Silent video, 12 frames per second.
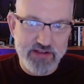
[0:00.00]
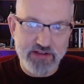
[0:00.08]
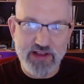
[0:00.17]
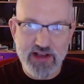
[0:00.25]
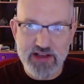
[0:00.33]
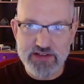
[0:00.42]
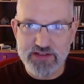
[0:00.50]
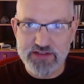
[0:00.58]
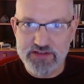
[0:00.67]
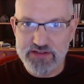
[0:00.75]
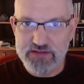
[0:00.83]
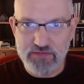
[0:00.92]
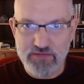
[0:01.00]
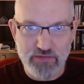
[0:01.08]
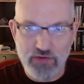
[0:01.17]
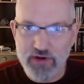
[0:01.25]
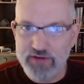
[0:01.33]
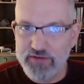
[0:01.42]
of the glass is
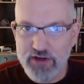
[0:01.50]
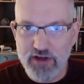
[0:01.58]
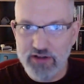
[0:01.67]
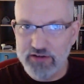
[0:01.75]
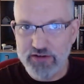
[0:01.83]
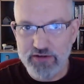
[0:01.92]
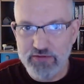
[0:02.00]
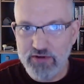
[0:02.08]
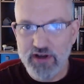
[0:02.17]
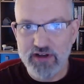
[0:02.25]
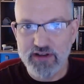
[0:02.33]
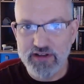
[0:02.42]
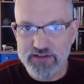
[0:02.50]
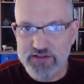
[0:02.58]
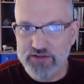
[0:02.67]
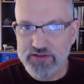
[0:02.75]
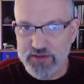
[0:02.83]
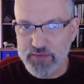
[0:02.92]
whatever color you want and it's
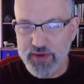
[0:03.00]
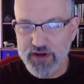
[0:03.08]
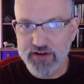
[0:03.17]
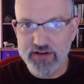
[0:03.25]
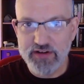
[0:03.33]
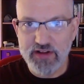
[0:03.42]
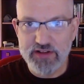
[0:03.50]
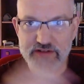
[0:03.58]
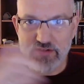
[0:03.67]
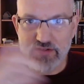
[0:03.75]
transparent. And